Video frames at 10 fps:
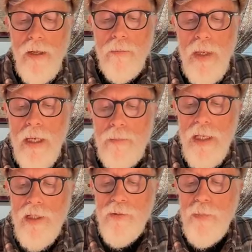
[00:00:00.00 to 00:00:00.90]
Mom
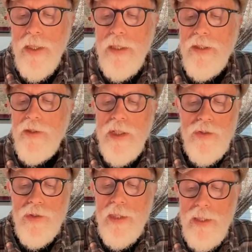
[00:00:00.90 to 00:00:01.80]
lost Bud
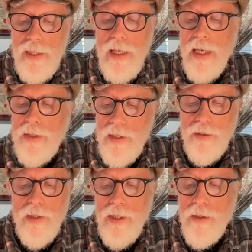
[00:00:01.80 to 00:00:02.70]
just a
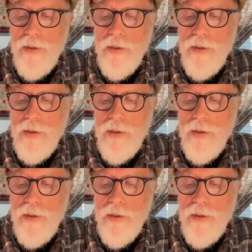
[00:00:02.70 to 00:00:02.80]
year ago,